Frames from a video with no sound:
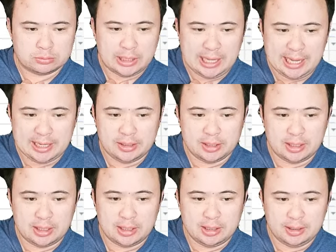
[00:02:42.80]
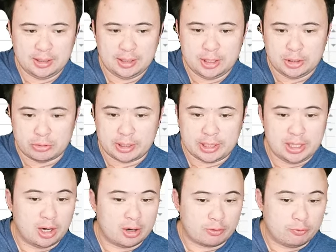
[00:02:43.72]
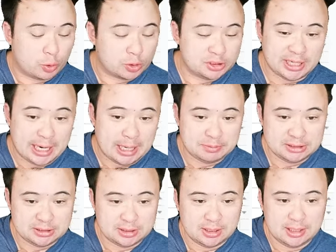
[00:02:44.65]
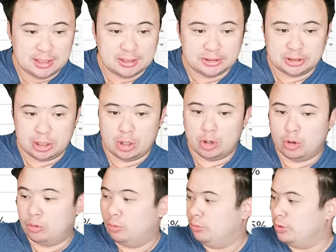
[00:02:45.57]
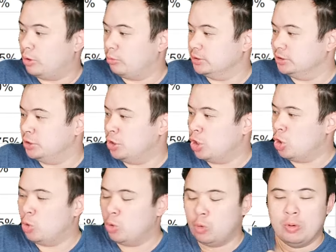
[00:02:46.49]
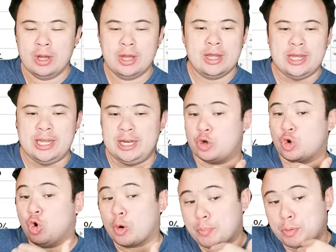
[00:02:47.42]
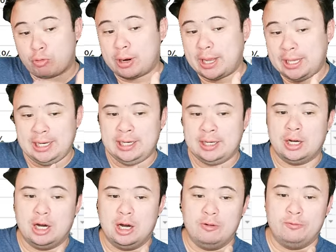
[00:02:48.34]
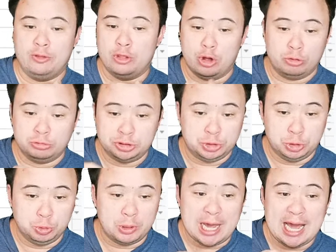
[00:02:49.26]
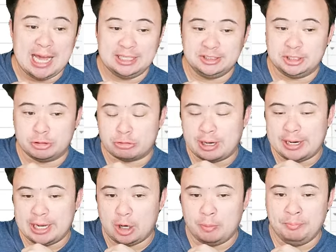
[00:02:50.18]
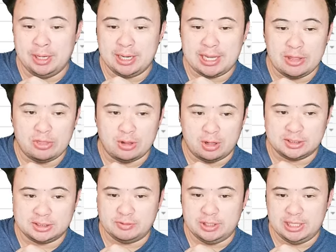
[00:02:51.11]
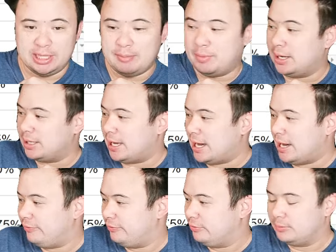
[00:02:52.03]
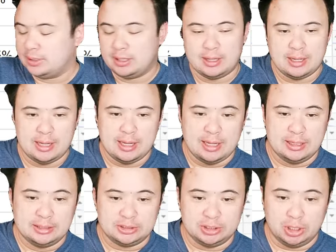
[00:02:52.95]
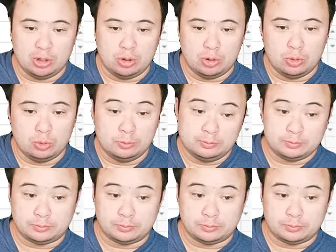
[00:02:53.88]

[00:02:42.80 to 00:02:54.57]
and uh, Dareke Young, four snaps. So there was no incorporating of those two guys to try to help mitigate the loss of DK Metcalf. So